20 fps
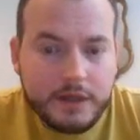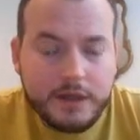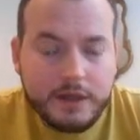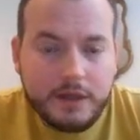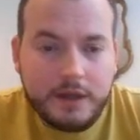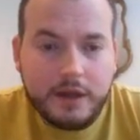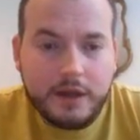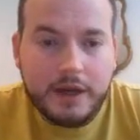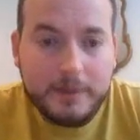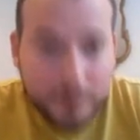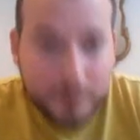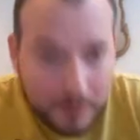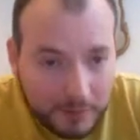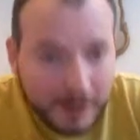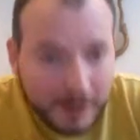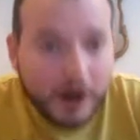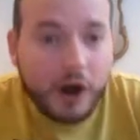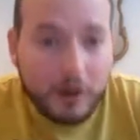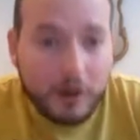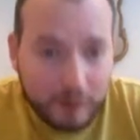I can put
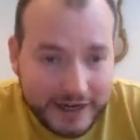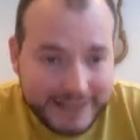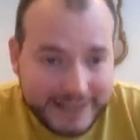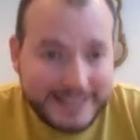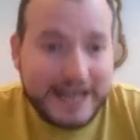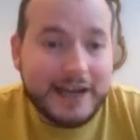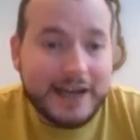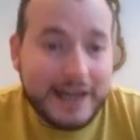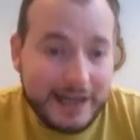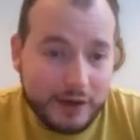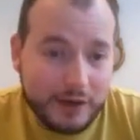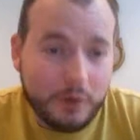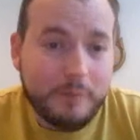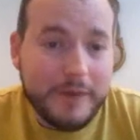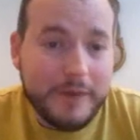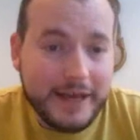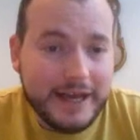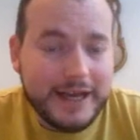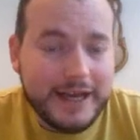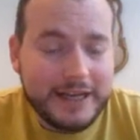my heart rate down a little
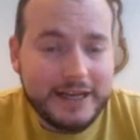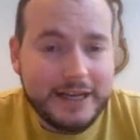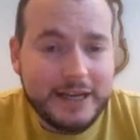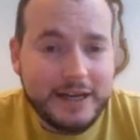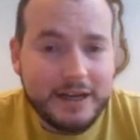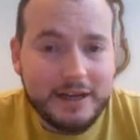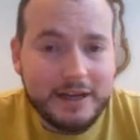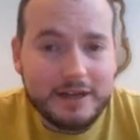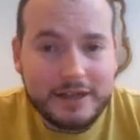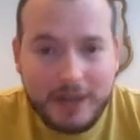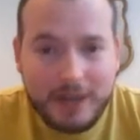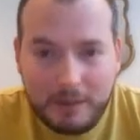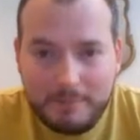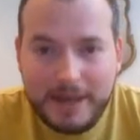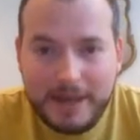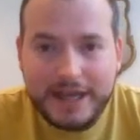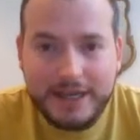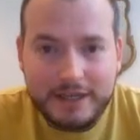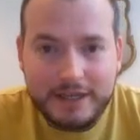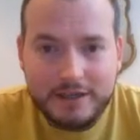bit and come
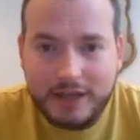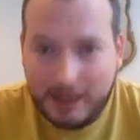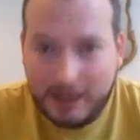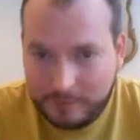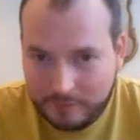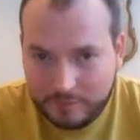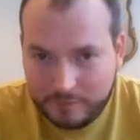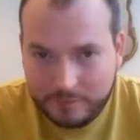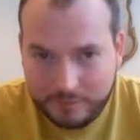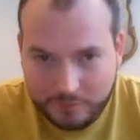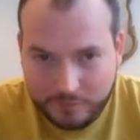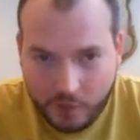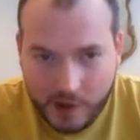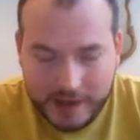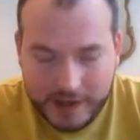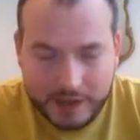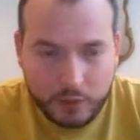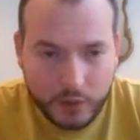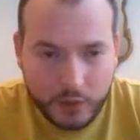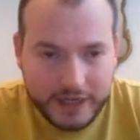back and
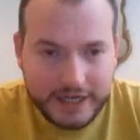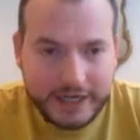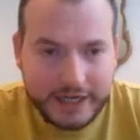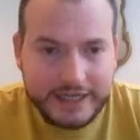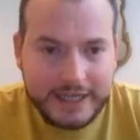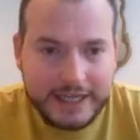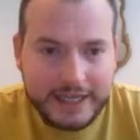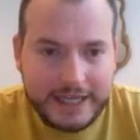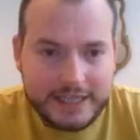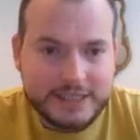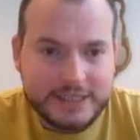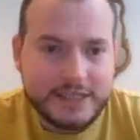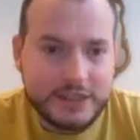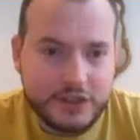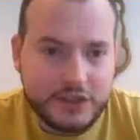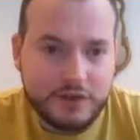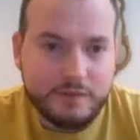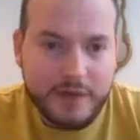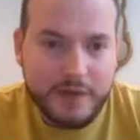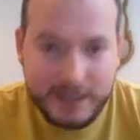finally win against a
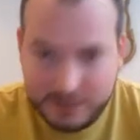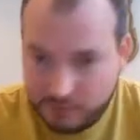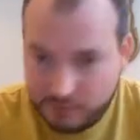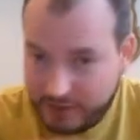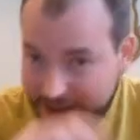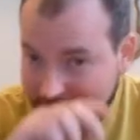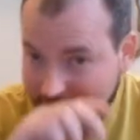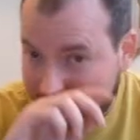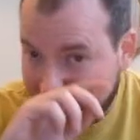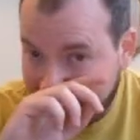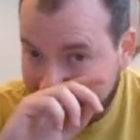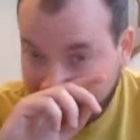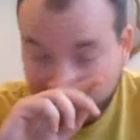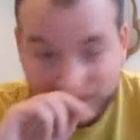2000 rated player.